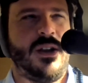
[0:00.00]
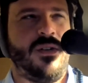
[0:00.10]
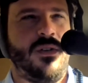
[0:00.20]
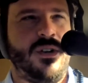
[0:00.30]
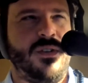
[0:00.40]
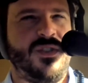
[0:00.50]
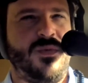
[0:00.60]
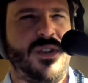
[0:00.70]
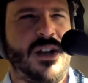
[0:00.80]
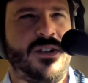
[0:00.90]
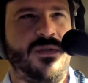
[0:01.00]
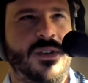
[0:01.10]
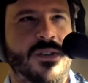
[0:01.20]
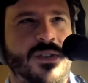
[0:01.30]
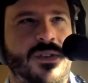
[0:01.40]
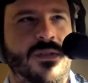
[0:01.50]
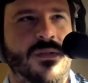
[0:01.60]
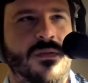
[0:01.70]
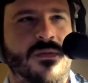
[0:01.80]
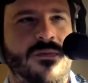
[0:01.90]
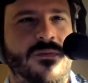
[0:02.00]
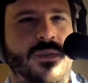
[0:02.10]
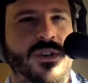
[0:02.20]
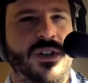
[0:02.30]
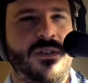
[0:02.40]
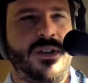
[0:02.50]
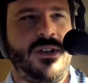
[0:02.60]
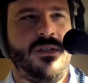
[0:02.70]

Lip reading: your units will not do this, fortunately.